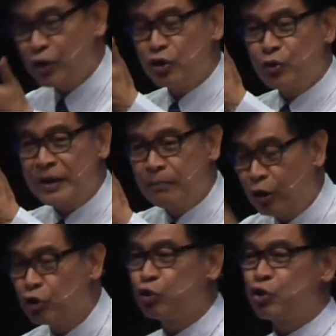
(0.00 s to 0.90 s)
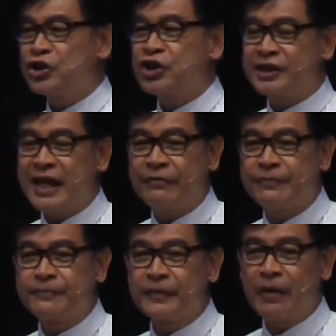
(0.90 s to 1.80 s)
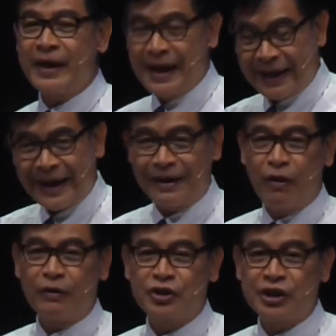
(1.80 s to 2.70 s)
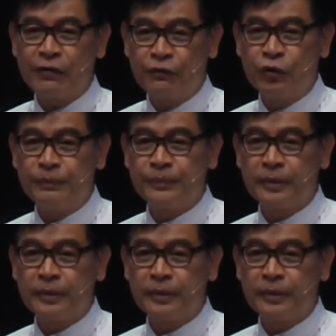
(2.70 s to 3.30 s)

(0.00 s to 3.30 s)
need to eat more nutritious stuff, all right? Cut out all the junk food.